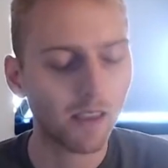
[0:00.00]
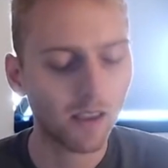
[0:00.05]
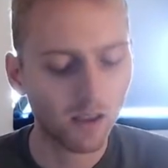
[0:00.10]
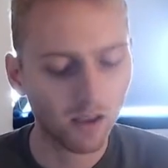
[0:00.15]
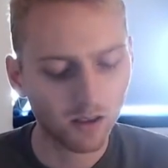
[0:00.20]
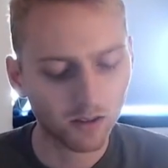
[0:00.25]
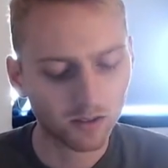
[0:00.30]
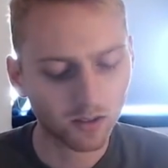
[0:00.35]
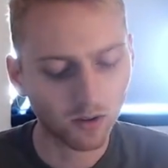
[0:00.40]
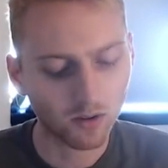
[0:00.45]

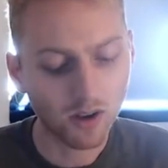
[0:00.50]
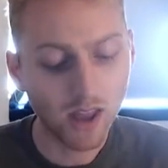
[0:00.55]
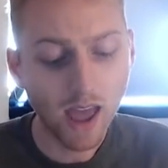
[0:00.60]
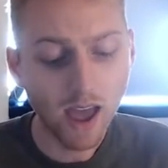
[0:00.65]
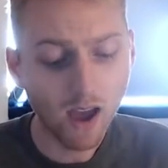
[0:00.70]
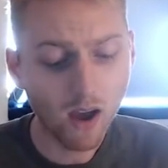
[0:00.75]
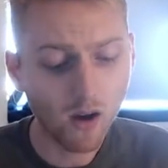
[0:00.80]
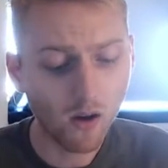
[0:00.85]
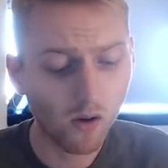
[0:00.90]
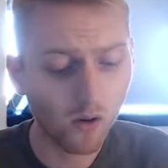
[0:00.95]
So
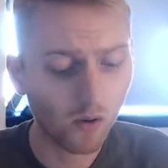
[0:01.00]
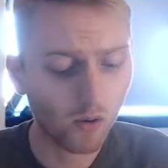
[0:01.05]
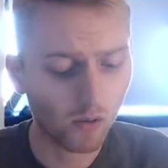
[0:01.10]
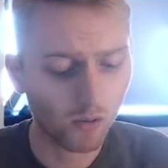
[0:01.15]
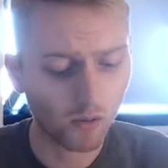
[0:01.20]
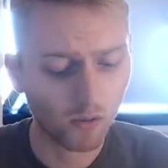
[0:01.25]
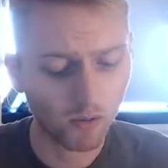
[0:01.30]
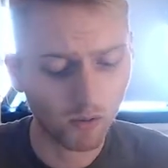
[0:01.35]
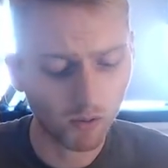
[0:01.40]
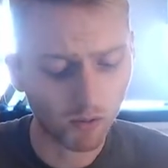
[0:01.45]
now
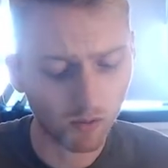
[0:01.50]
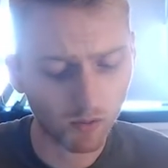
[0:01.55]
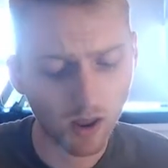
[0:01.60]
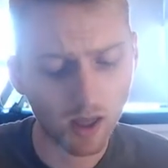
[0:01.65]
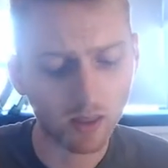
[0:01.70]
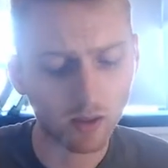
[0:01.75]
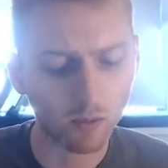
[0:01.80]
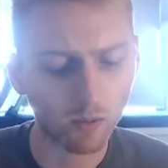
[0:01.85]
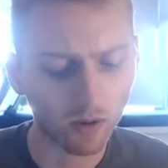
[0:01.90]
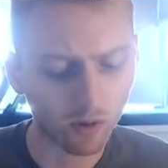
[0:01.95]

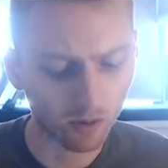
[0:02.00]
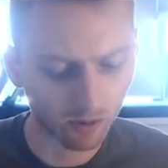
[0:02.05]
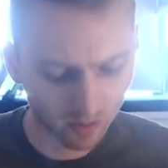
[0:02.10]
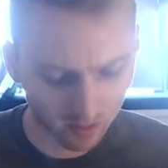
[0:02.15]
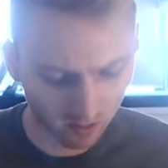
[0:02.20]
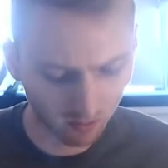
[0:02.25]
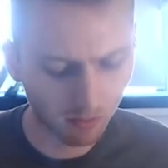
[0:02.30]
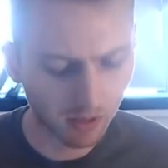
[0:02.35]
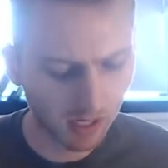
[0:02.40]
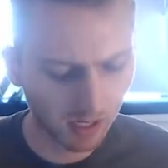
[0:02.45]
that we are
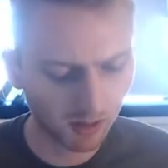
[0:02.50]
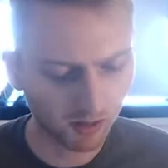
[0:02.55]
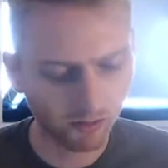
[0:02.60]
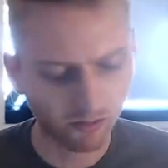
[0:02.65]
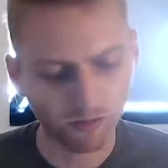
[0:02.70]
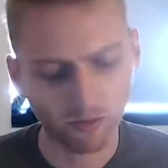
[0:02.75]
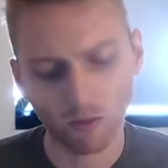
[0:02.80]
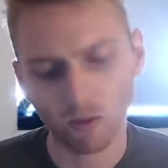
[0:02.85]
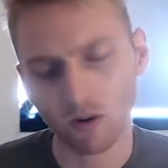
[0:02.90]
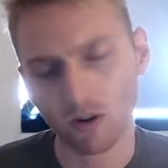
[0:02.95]
submitting the
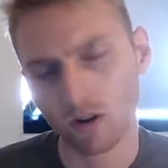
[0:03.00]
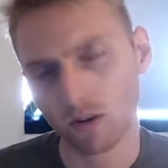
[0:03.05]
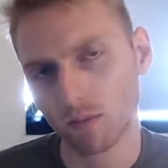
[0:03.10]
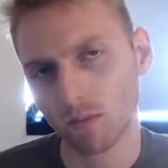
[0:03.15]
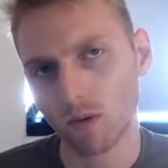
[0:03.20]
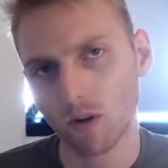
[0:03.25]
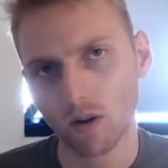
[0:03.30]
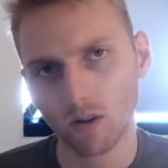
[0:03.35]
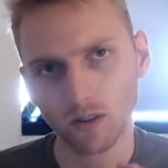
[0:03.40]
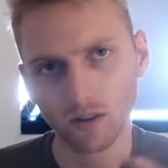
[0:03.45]
form,
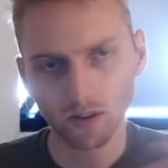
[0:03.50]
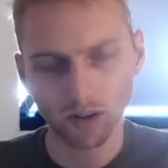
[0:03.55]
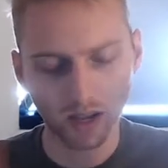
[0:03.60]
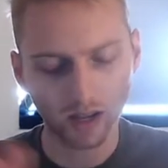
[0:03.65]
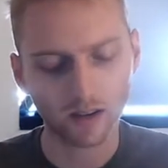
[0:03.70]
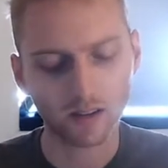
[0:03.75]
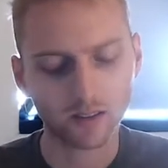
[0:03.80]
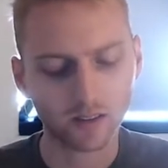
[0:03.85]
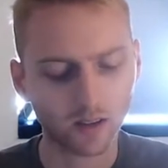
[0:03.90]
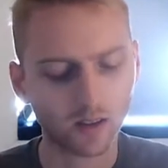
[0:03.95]
all the data
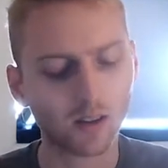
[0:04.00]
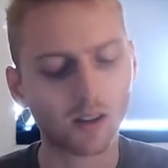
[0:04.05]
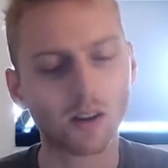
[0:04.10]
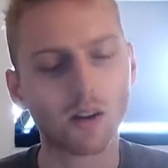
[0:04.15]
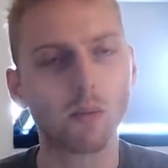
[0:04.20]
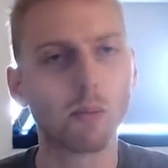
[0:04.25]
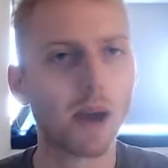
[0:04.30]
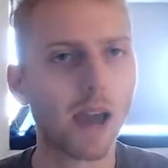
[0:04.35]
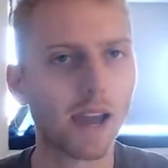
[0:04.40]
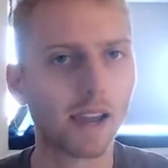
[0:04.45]
is going to go
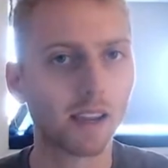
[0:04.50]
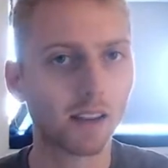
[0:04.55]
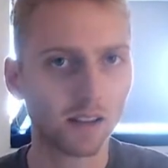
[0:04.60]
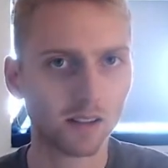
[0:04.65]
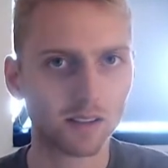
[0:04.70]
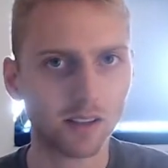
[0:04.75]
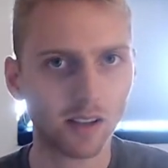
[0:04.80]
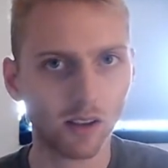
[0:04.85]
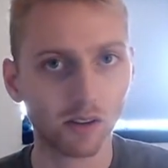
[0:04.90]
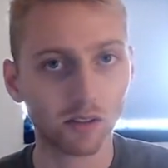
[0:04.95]
back into
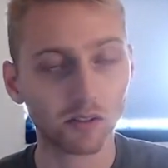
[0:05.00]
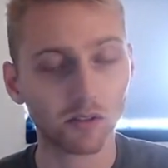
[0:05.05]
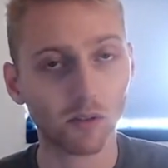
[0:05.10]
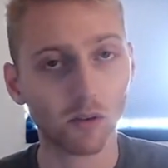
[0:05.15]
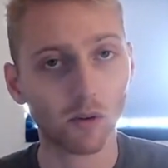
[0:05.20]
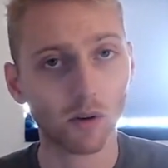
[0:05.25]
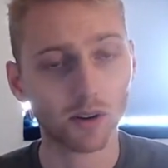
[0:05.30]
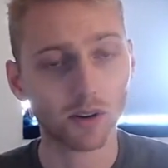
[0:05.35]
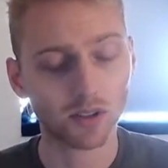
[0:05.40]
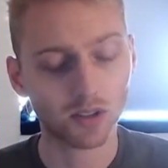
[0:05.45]

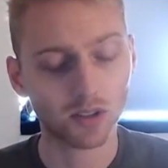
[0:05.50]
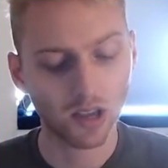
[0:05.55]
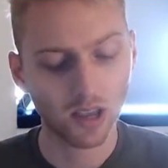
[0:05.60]
Salesforce.